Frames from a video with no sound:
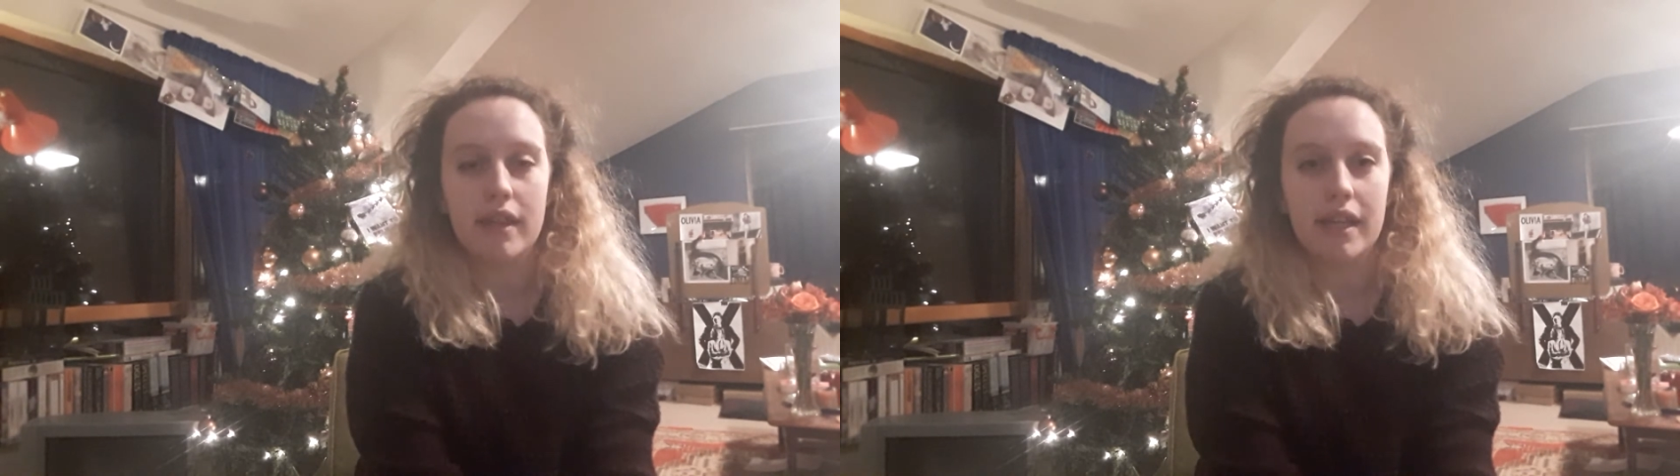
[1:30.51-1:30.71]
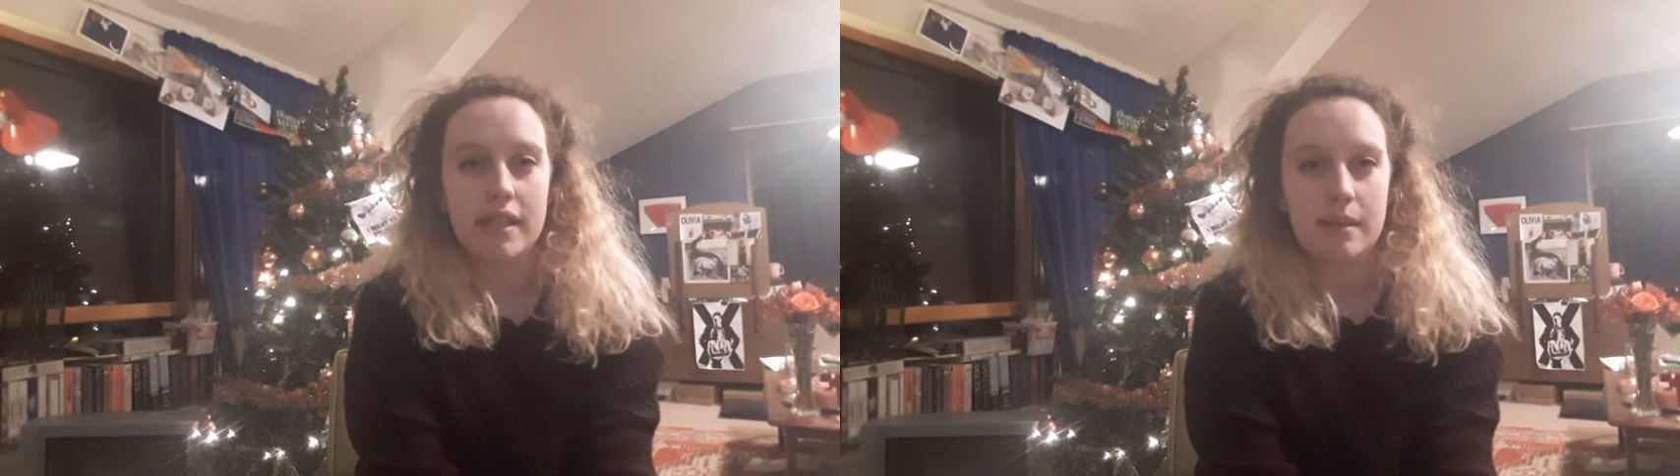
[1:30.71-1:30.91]

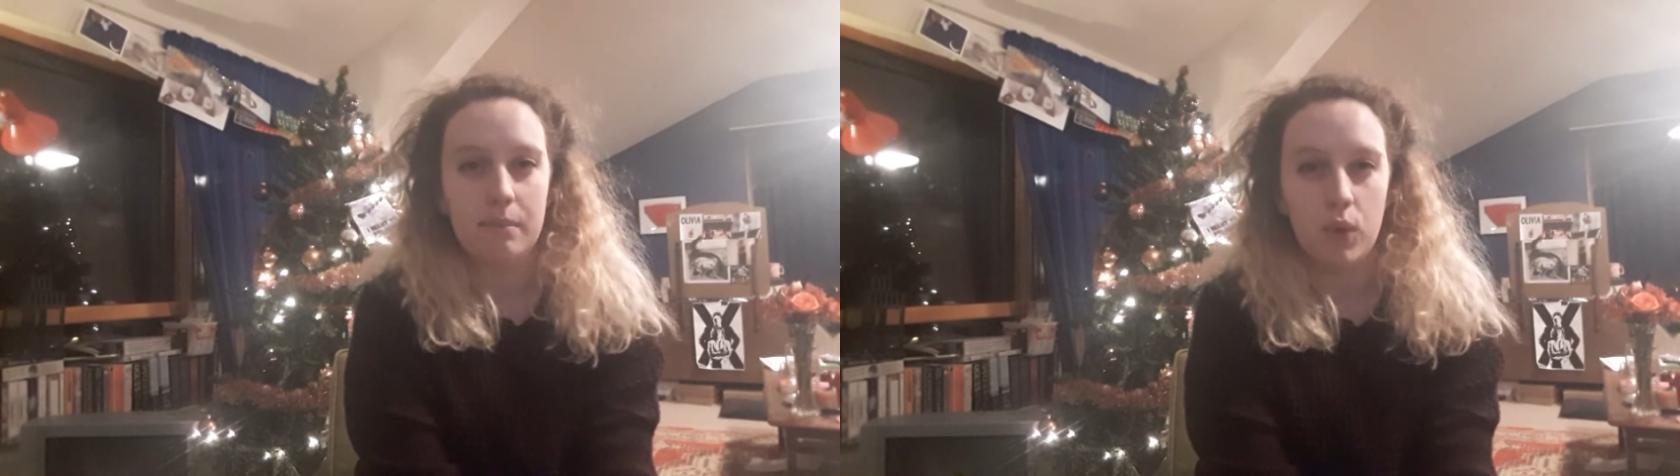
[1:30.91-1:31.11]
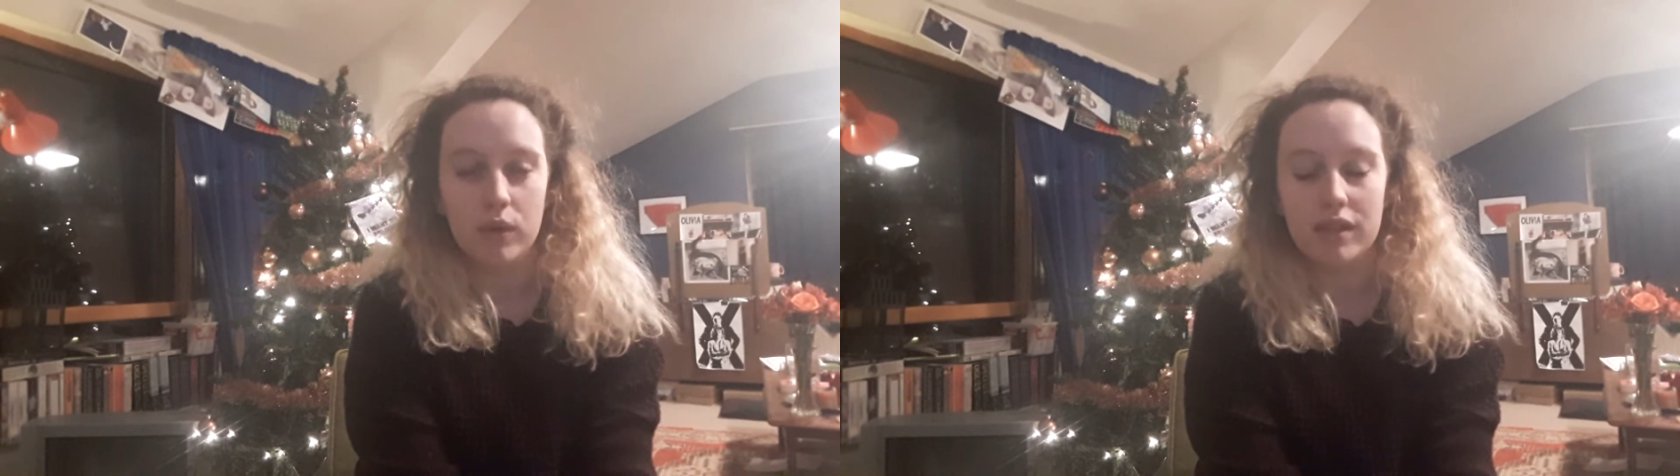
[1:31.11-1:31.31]
think it's
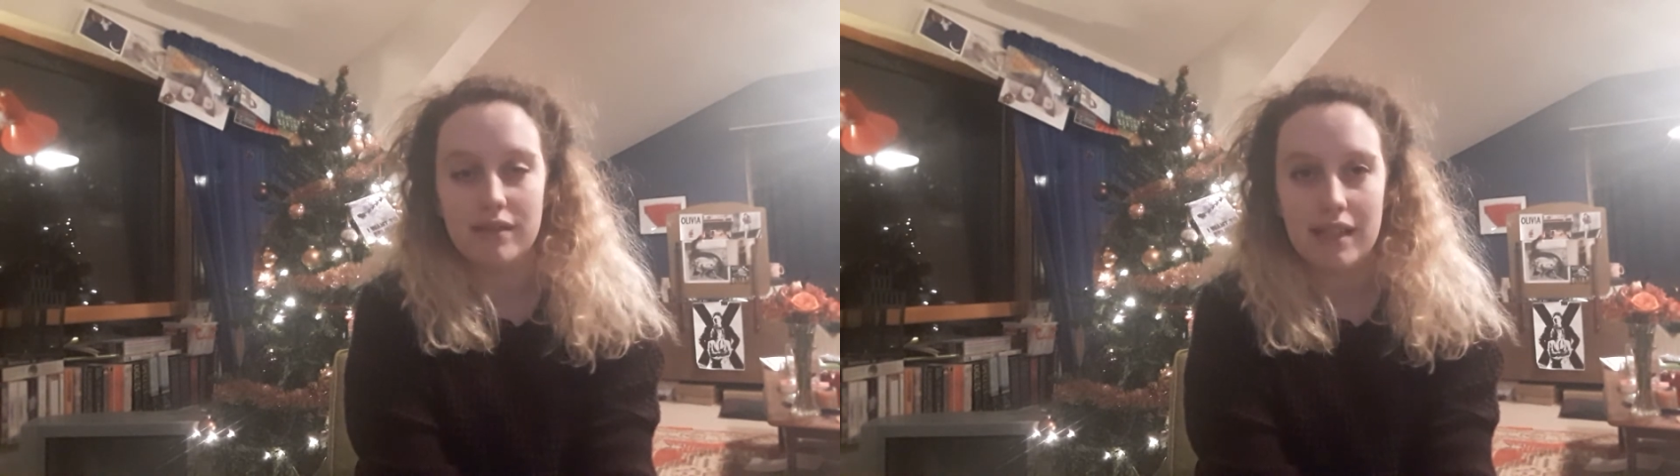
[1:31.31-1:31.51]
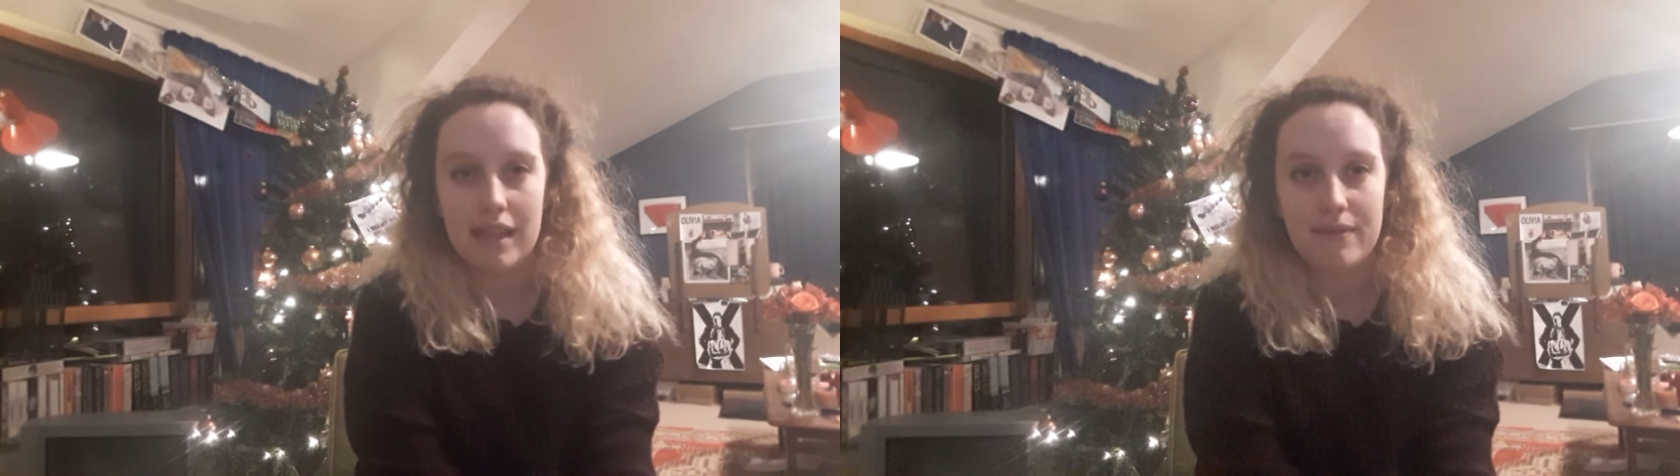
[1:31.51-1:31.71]

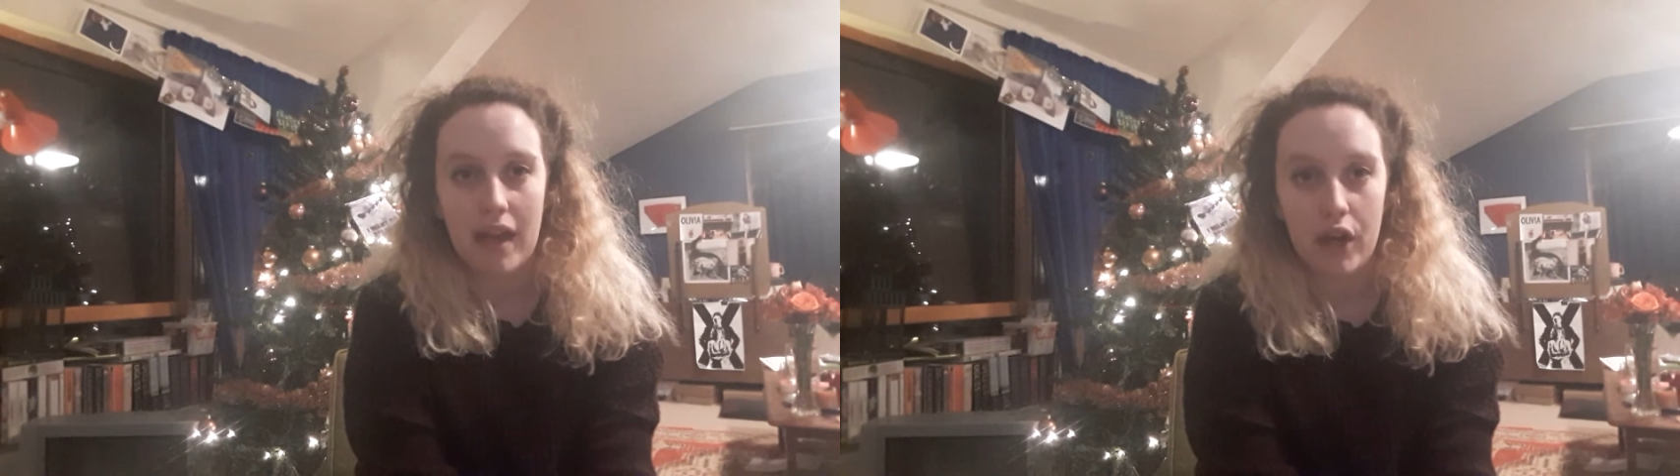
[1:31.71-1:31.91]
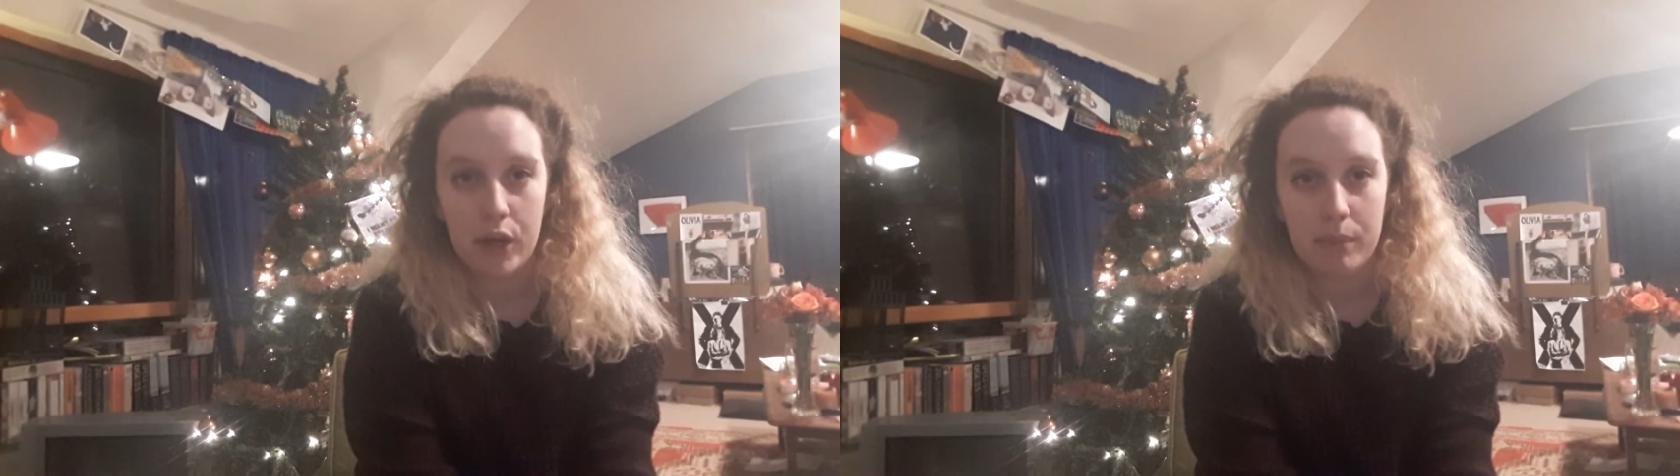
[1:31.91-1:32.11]
important to leave
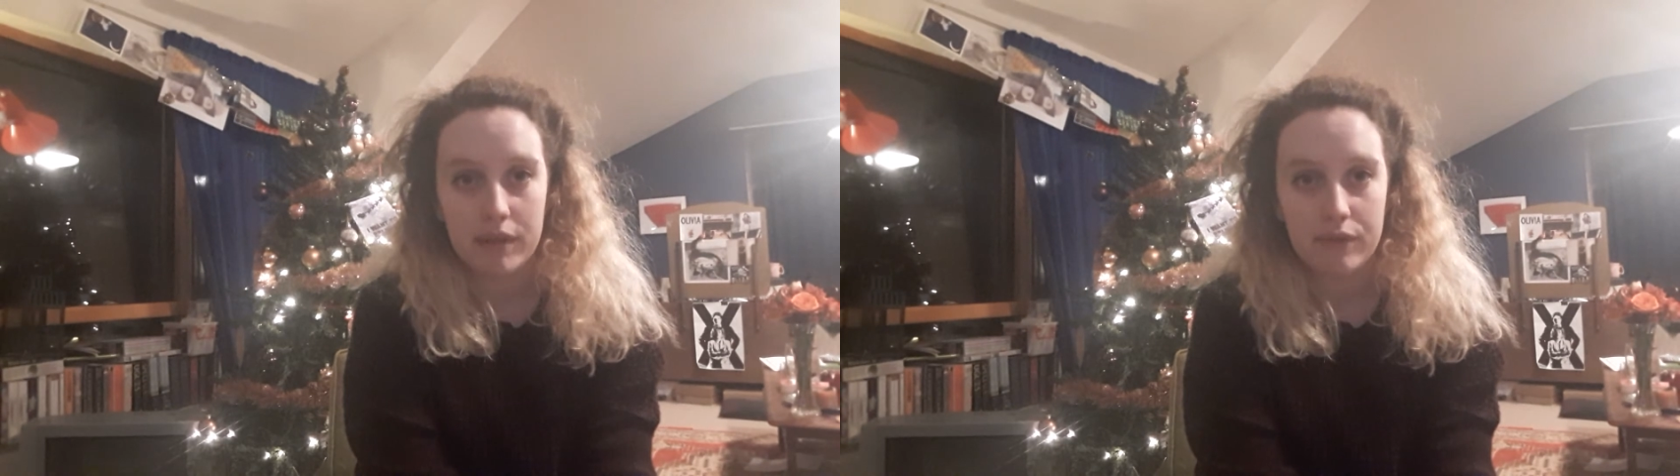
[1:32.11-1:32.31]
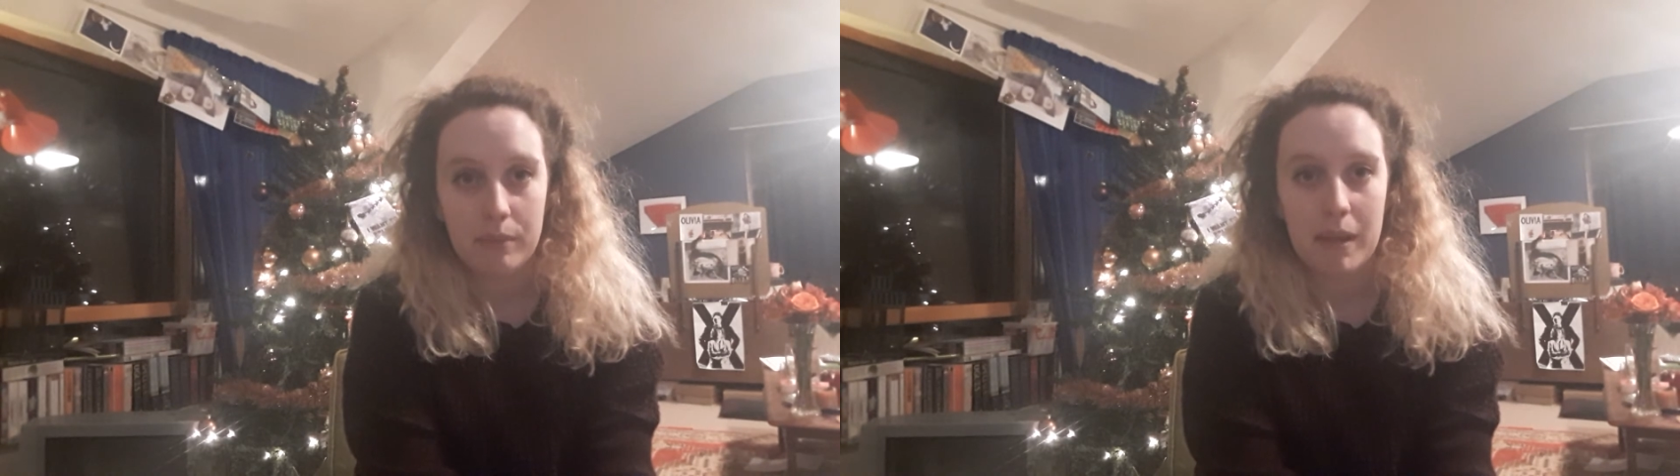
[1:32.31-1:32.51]
that
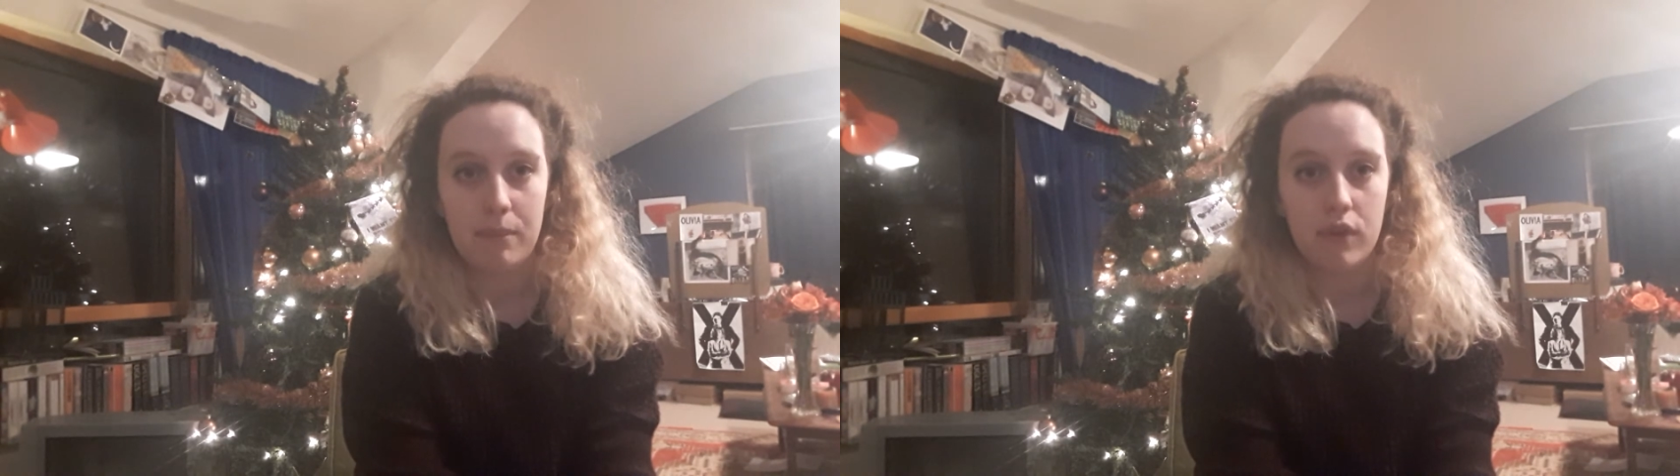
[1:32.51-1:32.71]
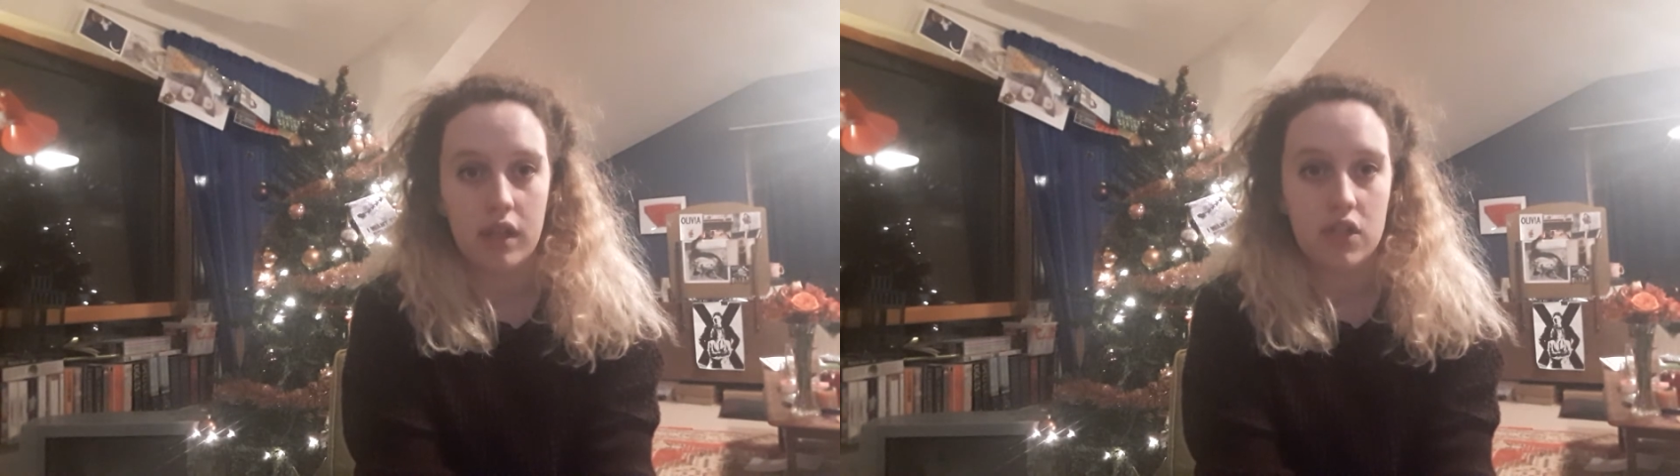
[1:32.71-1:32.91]
open for
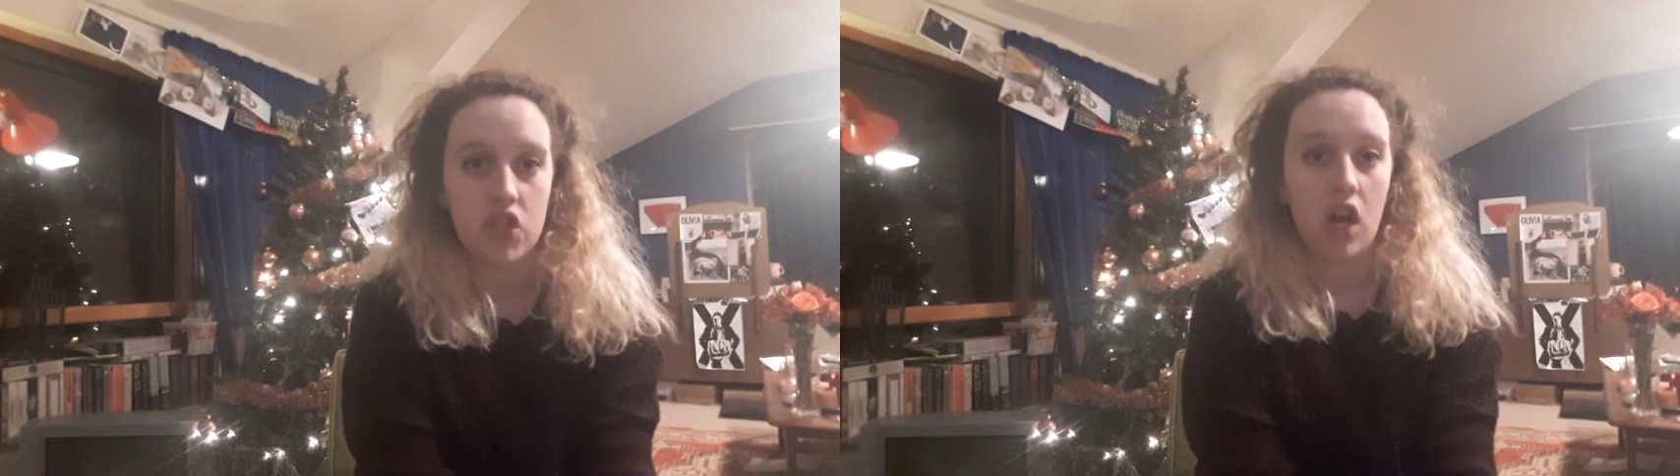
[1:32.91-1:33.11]
people that are